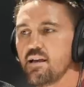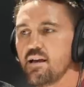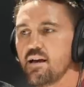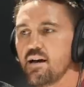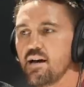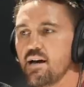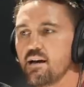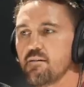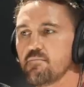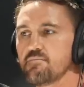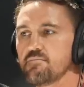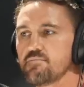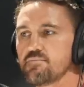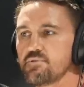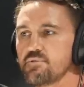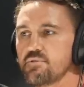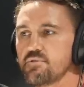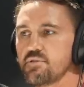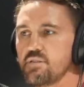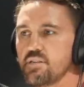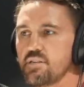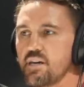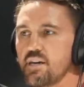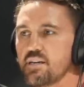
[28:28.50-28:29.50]
Um,
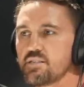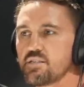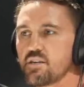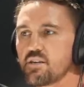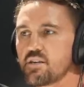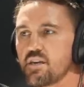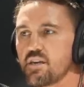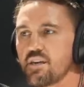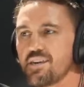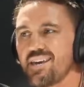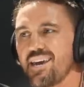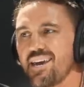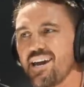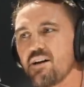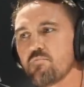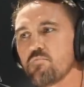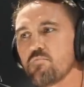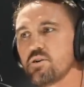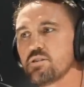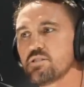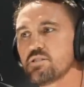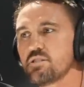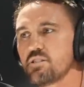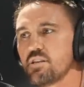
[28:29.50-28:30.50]
yeah, so
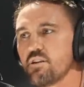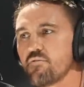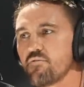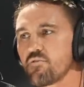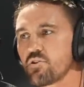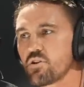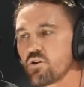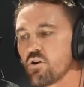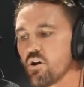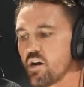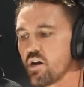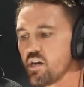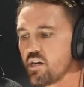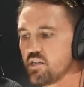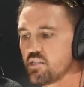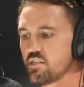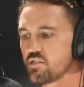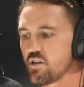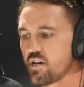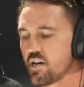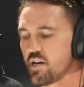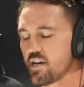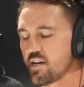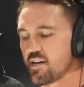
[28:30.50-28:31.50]
Cowboy's a different guy.
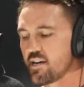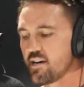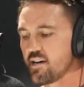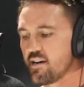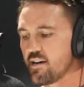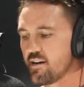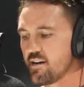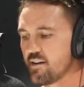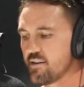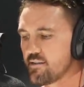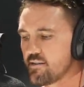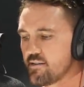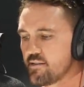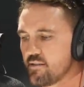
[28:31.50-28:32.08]
He's like, uh,